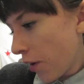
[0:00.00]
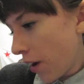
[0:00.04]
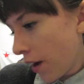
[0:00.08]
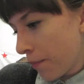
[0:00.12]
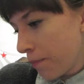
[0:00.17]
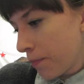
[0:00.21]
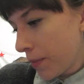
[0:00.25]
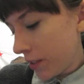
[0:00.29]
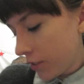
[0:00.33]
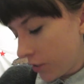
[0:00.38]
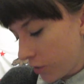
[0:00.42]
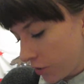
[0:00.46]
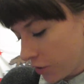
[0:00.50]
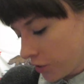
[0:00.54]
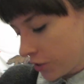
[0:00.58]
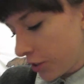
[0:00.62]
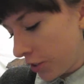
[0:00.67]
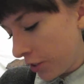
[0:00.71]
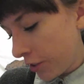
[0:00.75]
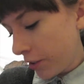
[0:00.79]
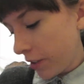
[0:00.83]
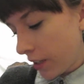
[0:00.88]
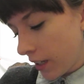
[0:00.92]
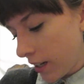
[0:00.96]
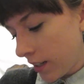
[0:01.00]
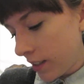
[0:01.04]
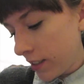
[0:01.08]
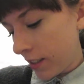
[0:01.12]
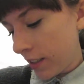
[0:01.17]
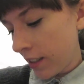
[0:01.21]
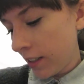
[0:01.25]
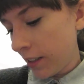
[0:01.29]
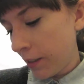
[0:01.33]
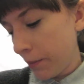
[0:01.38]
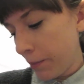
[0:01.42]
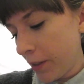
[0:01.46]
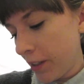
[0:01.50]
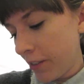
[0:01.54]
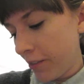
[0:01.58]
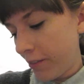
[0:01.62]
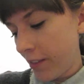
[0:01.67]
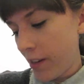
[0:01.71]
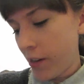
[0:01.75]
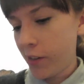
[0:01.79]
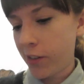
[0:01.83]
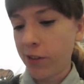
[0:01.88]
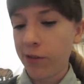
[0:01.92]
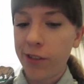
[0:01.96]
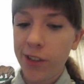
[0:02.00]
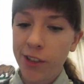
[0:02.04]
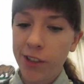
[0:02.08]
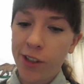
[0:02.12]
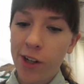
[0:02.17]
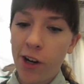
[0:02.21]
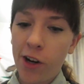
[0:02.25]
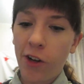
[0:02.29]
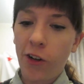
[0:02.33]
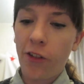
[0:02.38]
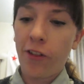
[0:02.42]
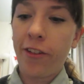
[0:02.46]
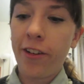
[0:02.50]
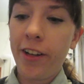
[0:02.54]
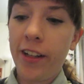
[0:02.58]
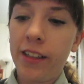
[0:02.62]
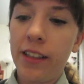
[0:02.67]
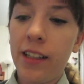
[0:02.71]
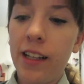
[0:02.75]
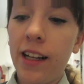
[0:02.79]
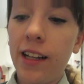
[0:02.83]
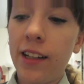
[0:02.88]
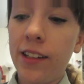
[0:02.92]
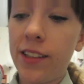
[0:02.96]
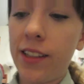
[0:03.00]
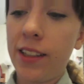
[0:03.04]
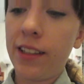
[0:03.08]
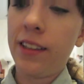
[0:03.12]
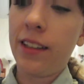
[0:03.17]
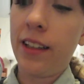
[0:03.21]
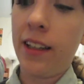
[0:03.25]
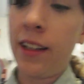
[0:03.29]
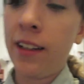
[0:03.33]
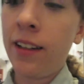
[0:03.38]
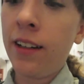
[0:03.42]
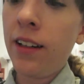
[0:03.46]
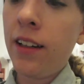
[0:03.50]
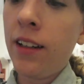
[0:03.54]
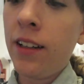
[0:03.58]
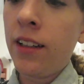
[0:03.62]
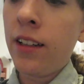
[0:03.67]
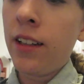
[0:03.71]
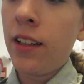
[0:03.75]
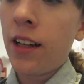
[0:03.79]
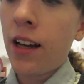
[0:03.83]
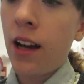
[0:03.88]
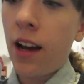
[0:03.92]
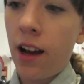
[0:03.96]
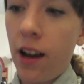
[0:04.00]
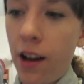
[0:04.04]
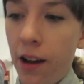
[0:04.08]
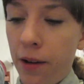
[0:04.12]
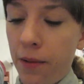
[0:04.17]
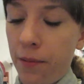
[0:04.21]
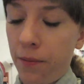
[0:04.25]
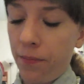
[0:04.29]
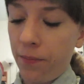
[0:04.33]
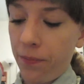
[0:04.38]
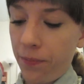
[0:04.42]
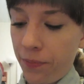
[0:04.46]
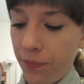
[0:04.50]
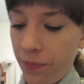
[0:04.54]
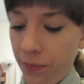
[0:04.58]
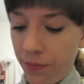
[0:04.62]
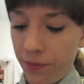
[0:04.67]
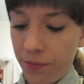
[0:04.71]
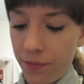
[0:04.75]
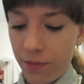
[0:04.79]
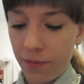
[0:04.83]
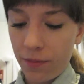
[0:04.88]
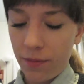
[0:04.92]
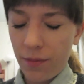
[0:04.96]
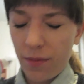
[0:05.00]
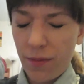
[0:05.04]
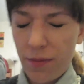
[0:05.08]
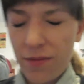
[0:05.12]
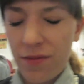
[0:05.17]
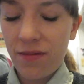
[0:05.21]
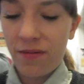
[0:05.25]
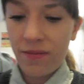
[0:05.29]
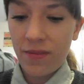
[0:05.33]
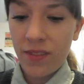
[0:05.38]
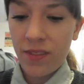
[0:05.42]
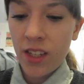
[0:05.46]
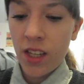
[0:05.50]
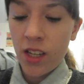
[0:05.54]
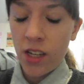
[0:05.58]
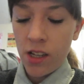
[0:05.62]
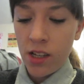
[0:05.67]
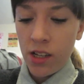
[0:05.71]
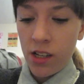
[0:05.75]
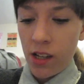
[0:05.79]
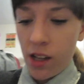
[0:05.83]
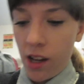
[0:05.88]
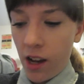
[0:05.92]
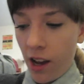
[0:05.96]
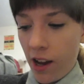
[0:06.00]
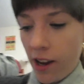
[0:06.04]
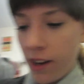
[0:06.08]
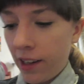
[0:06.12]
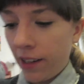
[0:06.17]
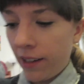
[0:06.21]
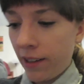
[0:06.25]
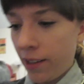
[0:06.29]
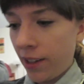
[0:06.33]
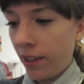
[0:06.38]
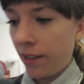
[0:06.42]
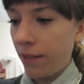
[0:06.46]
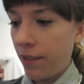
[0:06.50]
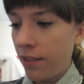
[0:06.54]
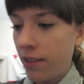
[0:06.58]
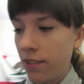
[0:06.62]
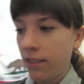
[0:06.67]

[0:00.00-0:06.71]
mentioned to you guys that I'm in a fashion photography class and that I